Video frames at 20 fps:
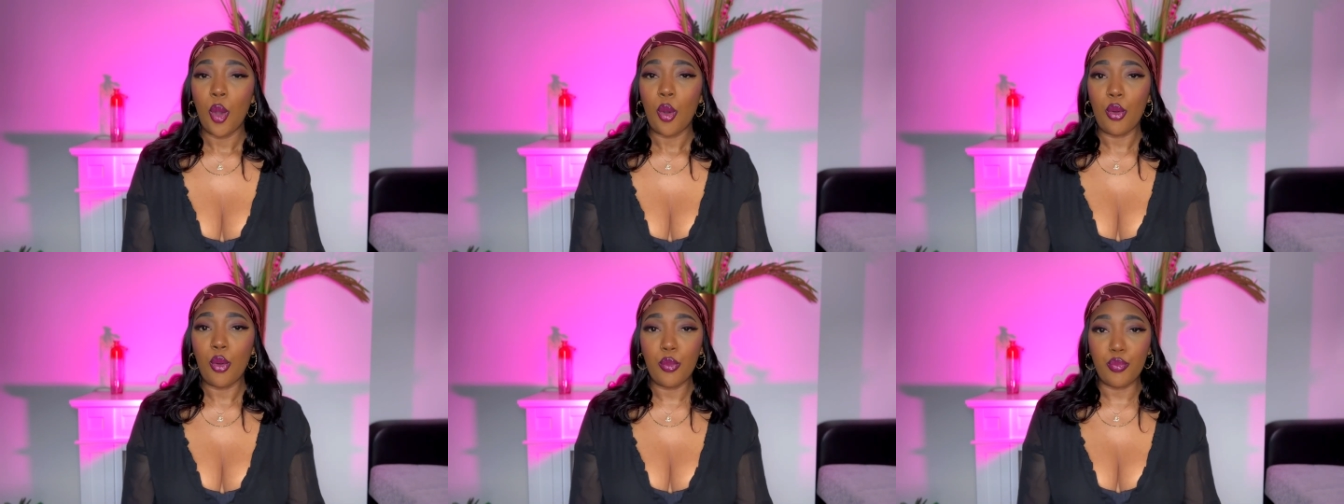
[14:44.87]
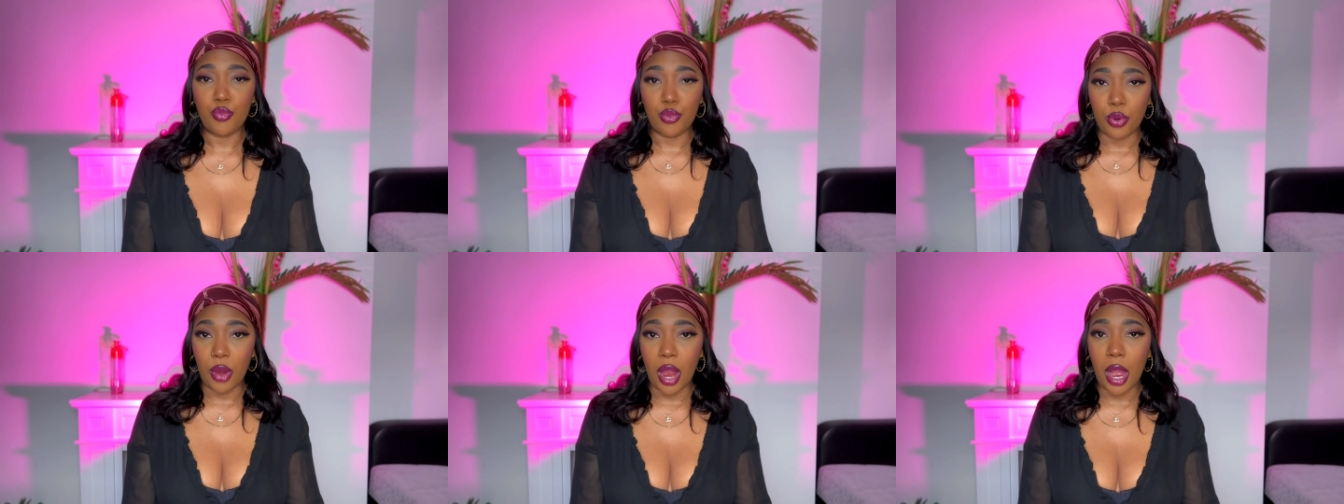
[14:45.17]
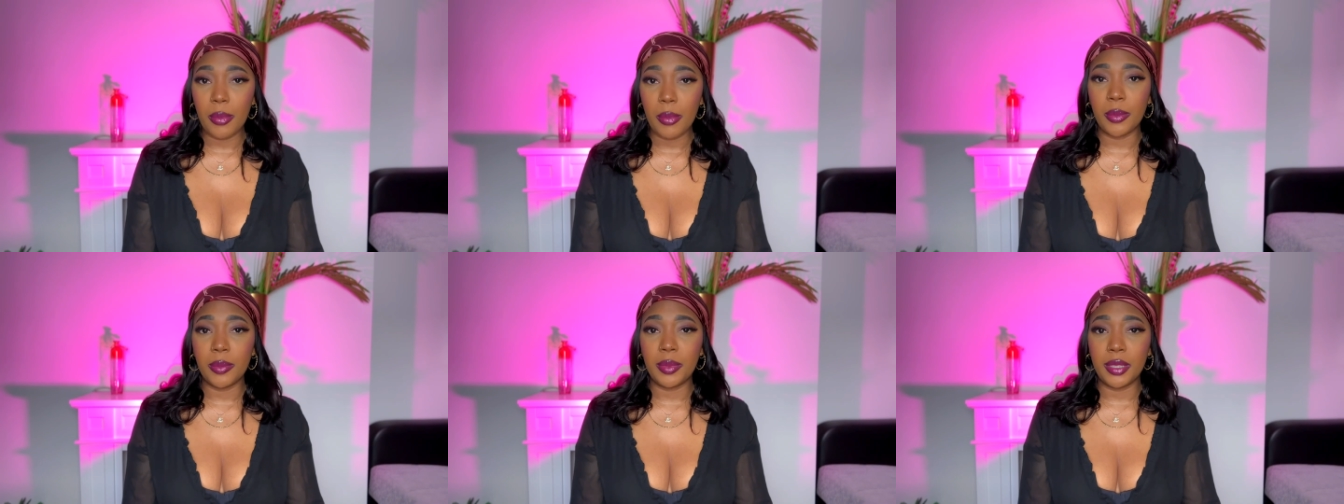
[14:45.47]
who
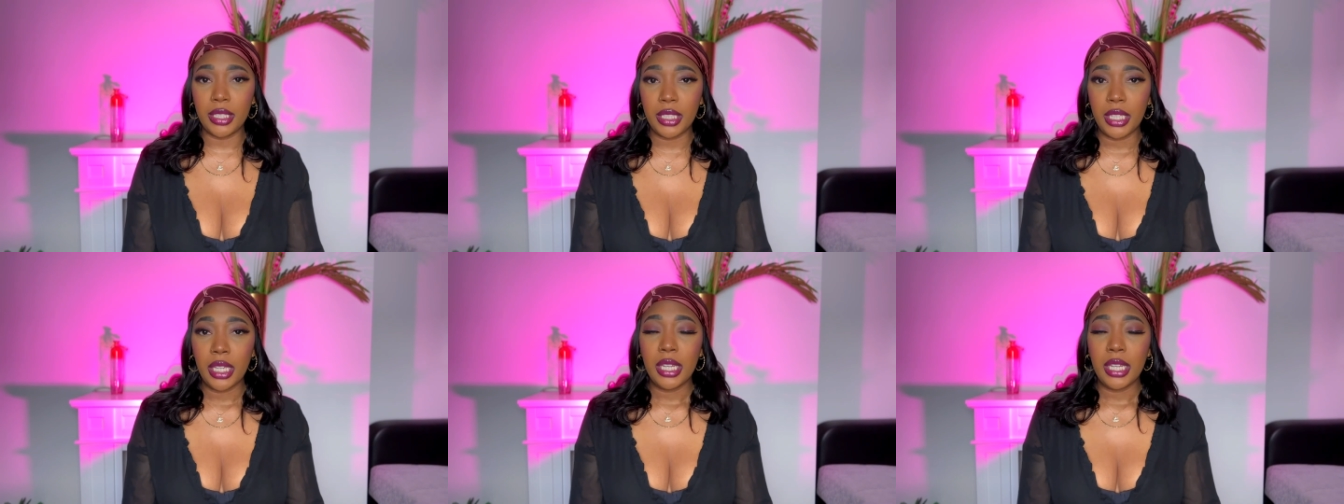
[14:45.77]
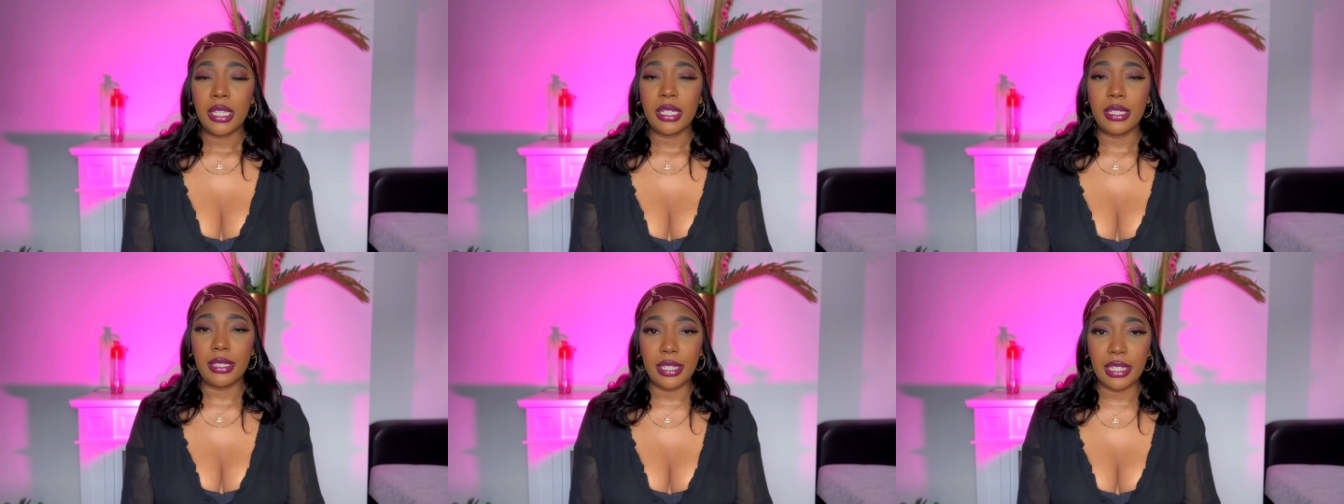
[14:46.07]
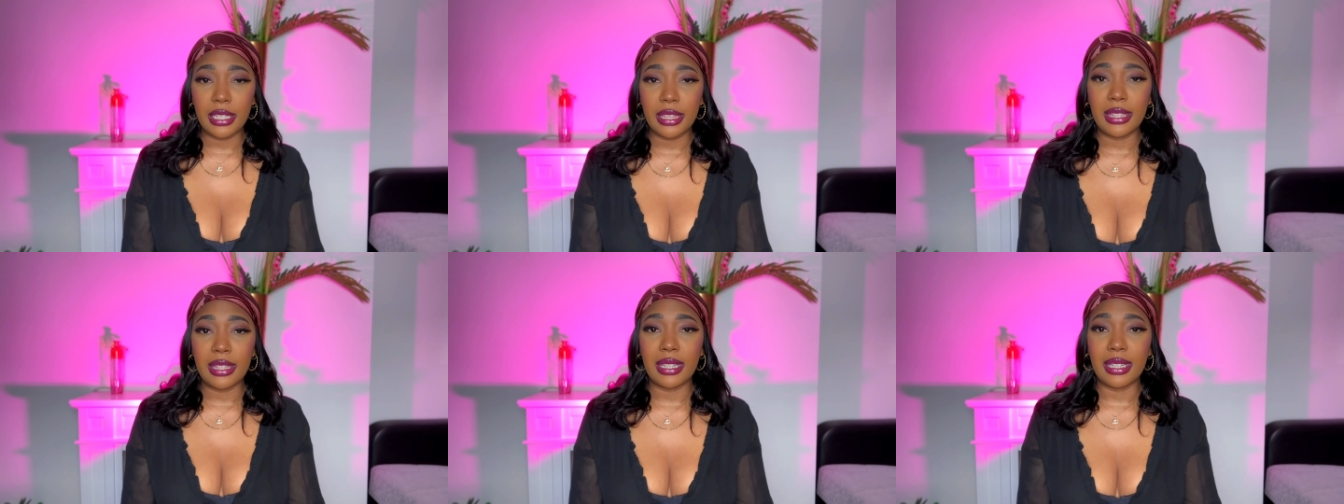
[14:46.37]
probably
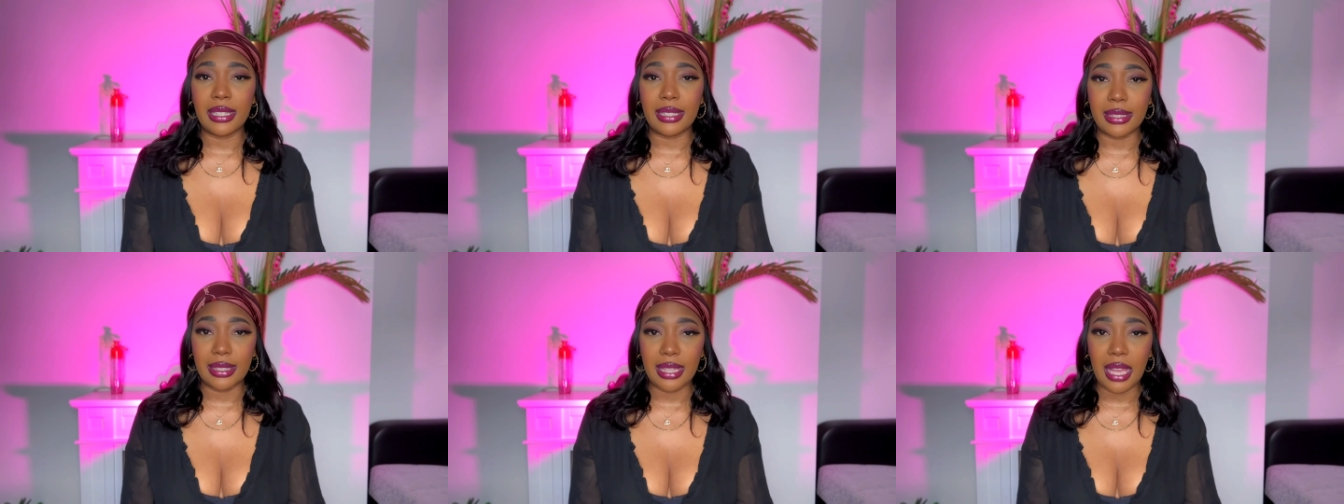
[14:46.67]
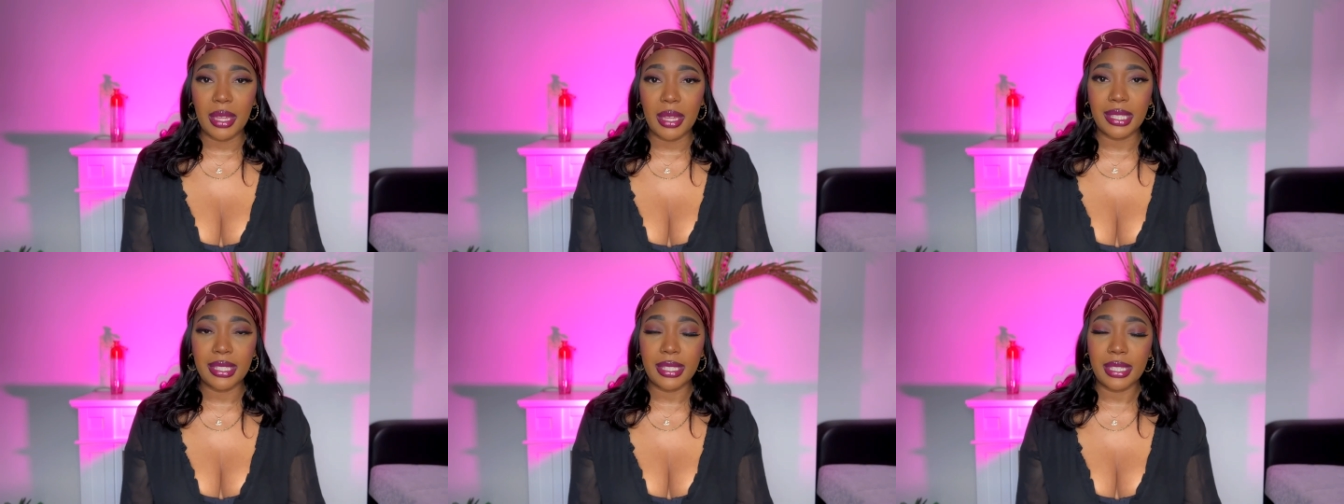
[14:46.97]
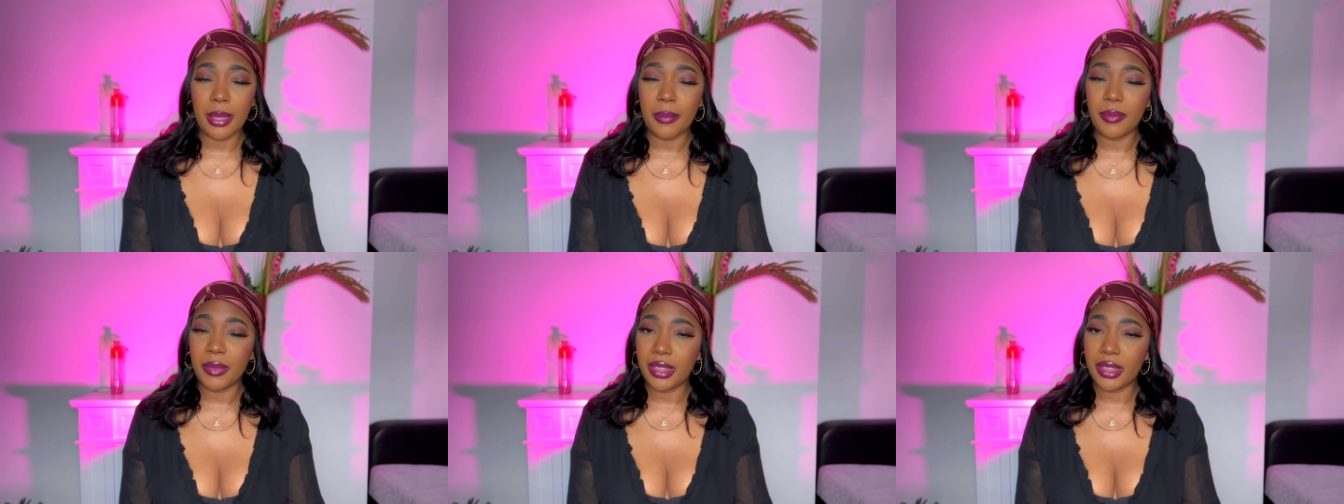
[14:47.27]
did the exact
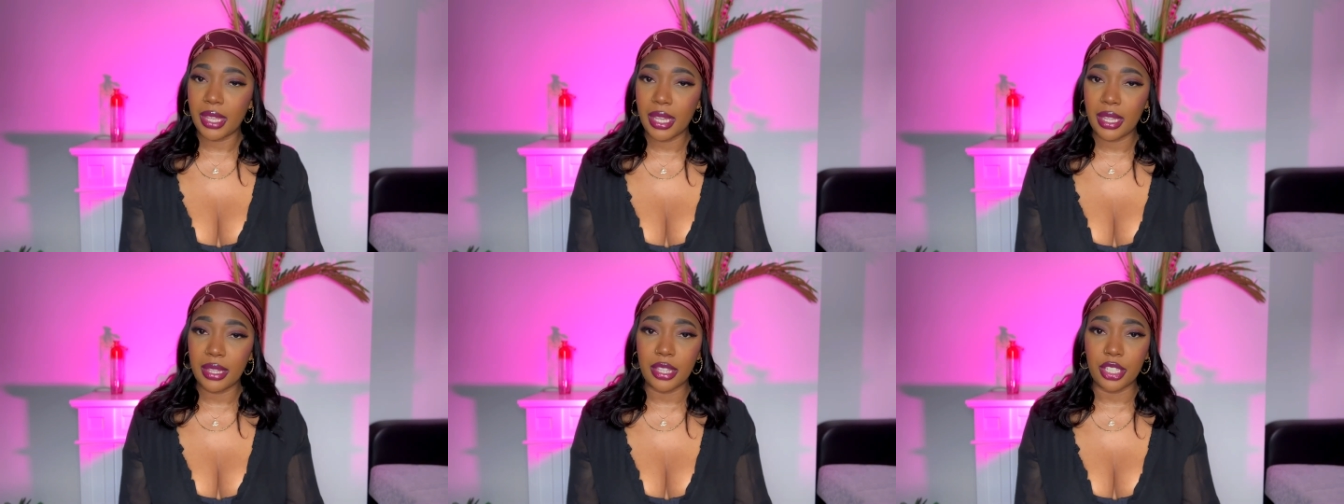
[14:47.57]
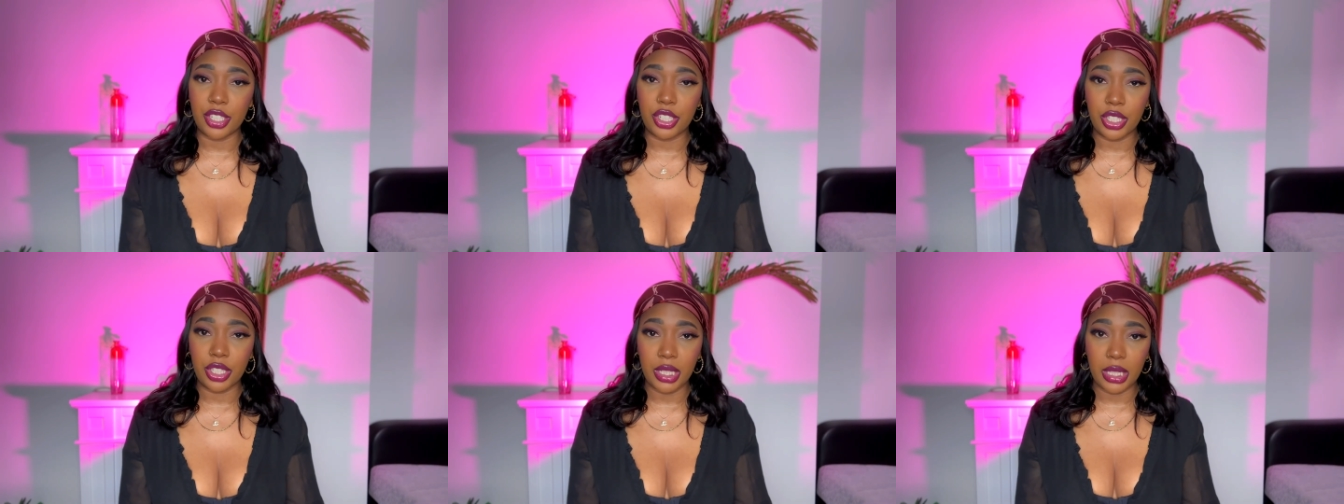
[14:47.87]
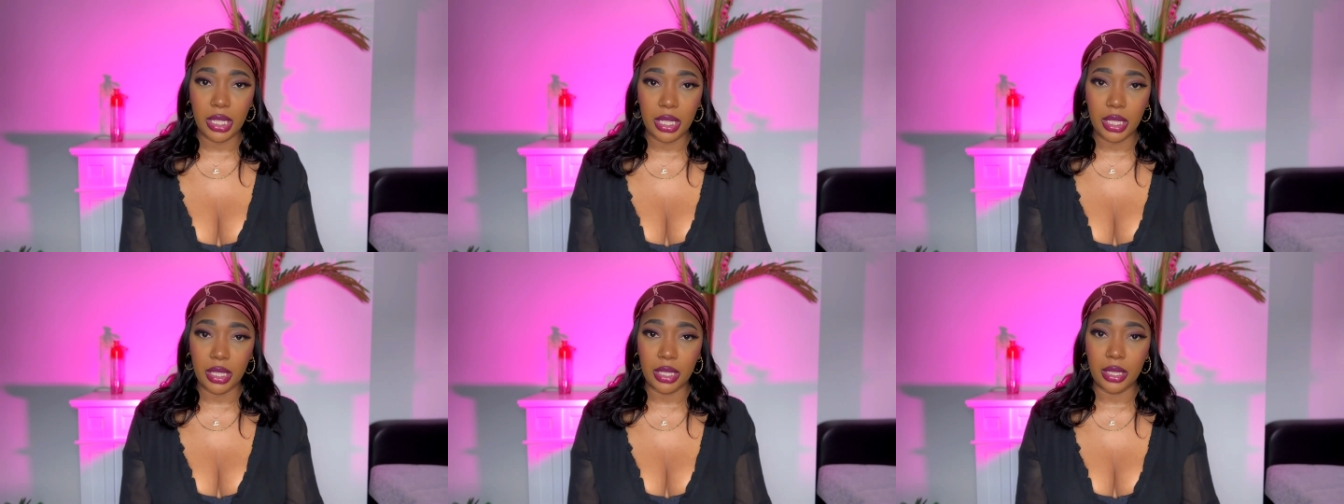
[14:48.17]
same thing that she
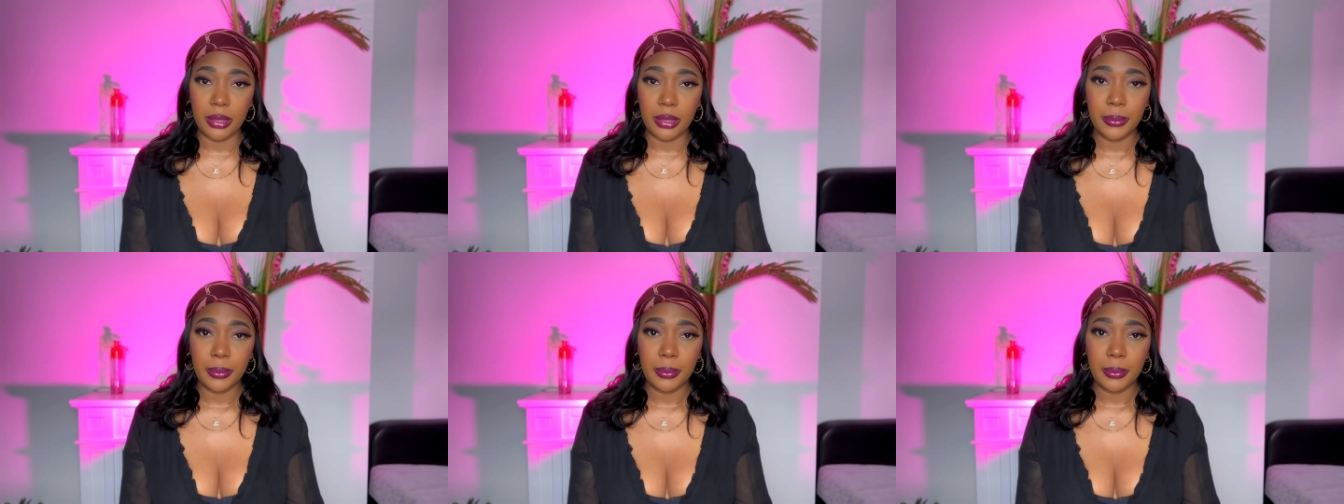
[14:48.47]
did